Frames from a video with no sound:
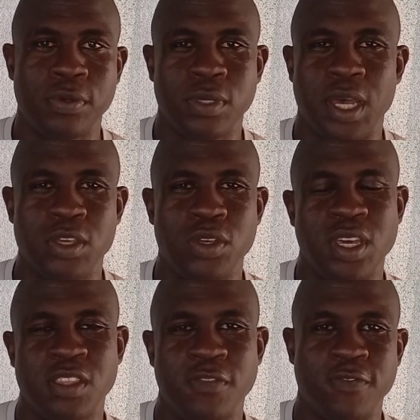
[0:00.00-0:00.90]
Like you
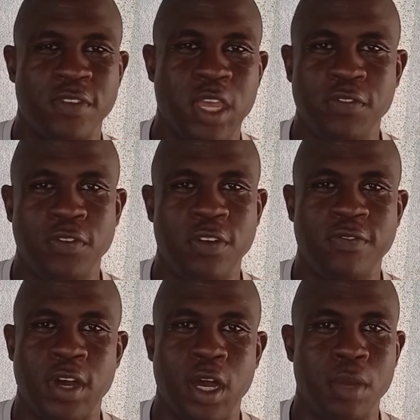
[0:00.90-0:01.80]
get the girlfriend
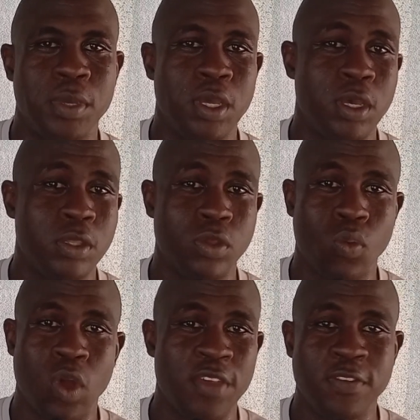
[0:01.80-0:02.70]
vibe, the
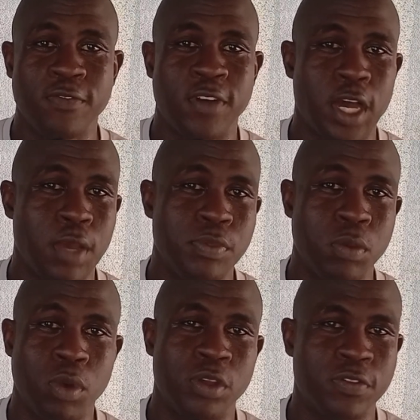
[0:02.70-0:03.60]
wifey vibe, the
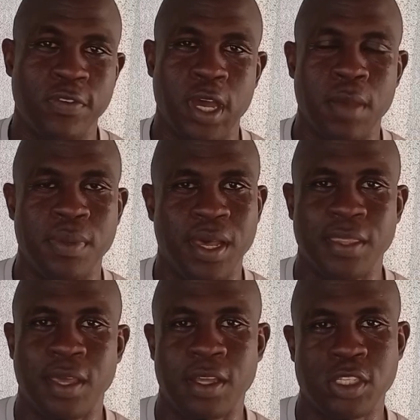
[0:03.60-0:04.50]
mother vibe, like
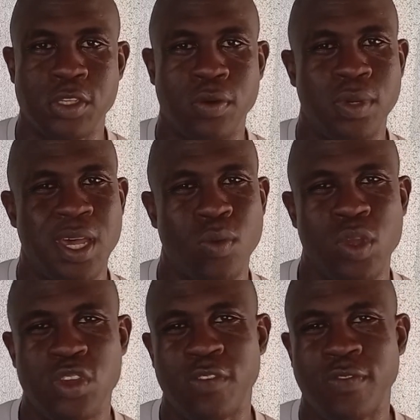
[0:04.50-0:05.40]
that. So like when
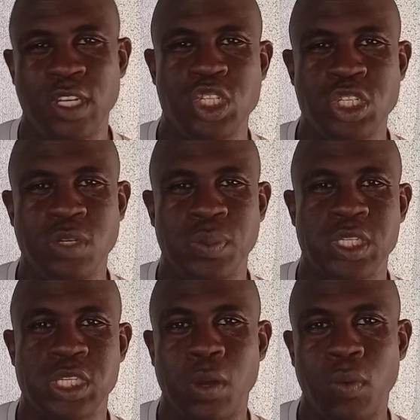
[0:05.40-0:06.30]
you're in a relationship with
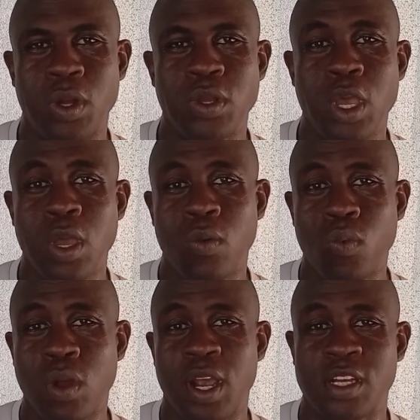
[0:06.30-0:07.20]
someone
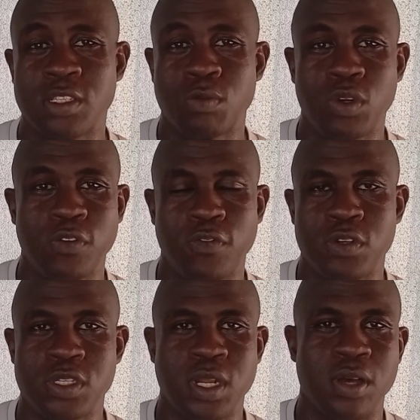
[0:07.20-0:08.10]
who has moon
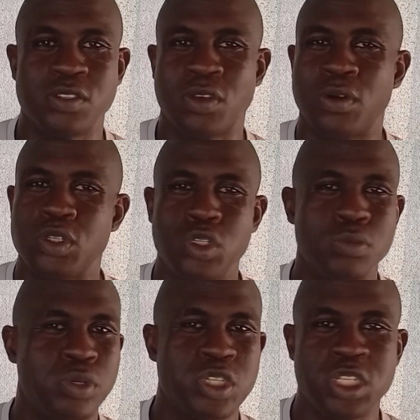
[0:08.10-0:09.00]
first house, or you
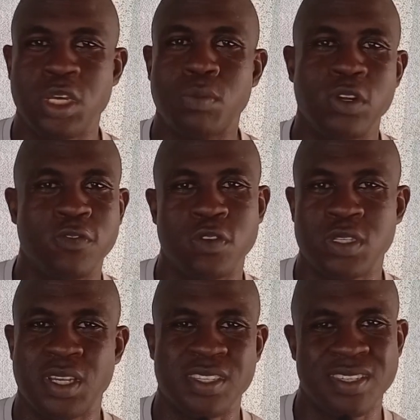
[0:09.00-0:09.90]
both share moon
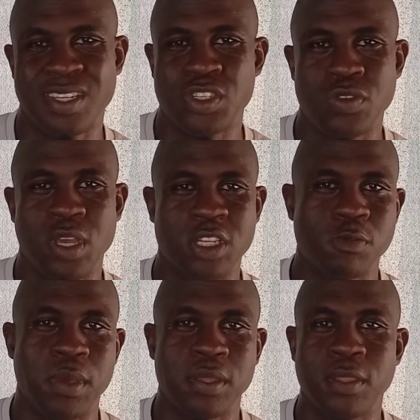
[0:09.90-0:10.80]
first house synastry
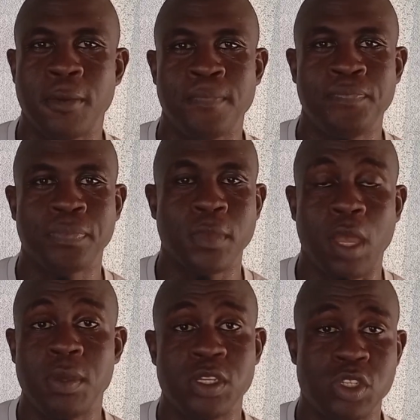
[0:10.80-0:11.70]
aspect, I
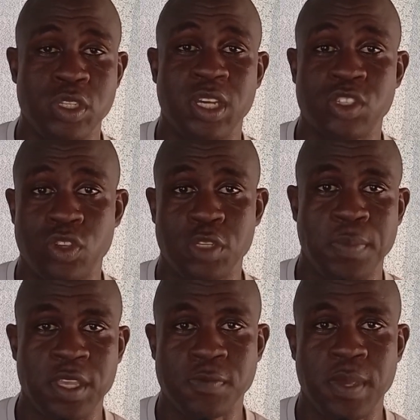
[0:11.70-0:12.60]
mean synastry
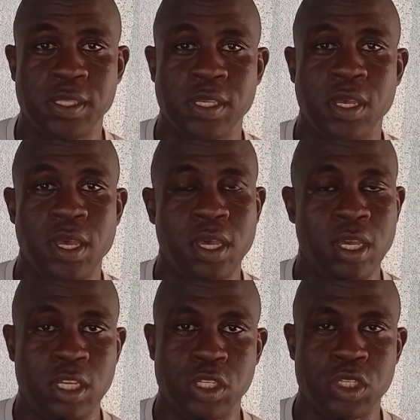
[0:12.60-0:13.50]
placement
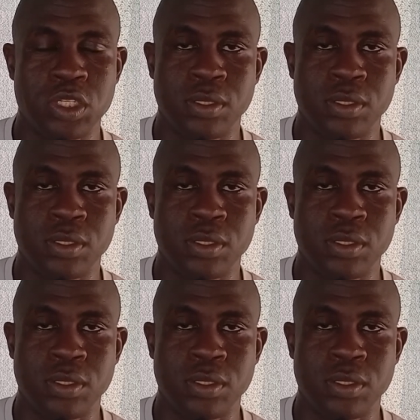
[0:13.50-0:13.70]
in the